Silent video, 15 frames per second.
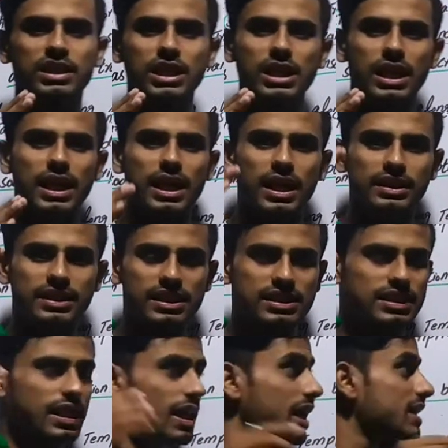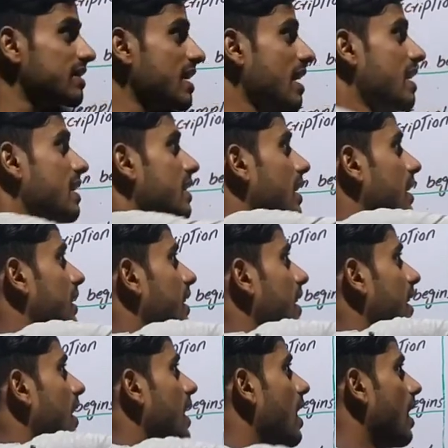the, uh, this single-stranded
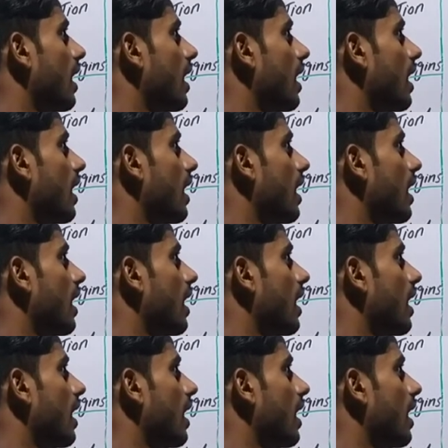uh,